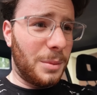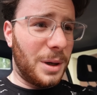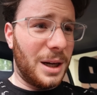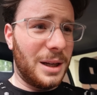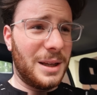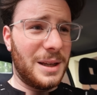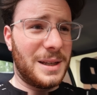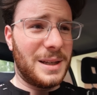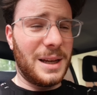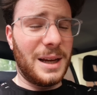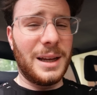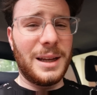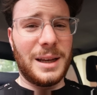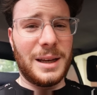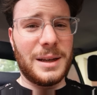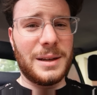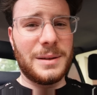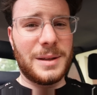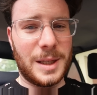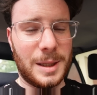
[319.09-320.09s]
my understanding,
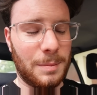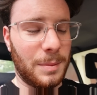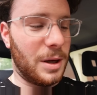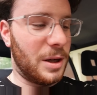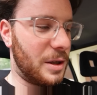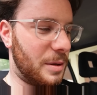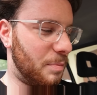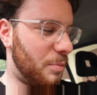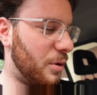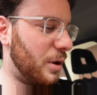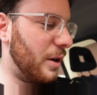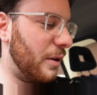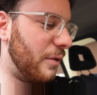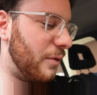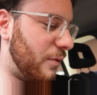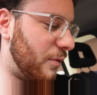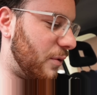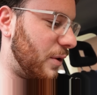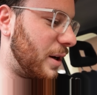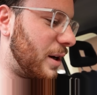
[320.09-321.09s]
it smells pretty
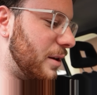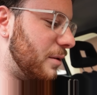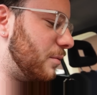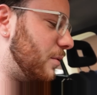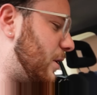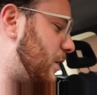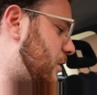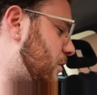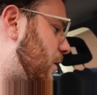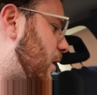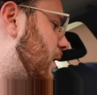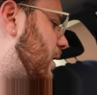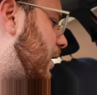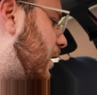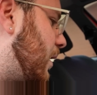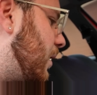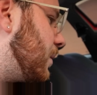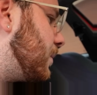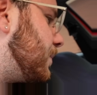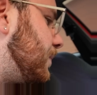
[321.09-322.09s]
freaking rich right
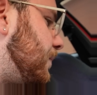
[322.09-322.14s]
now.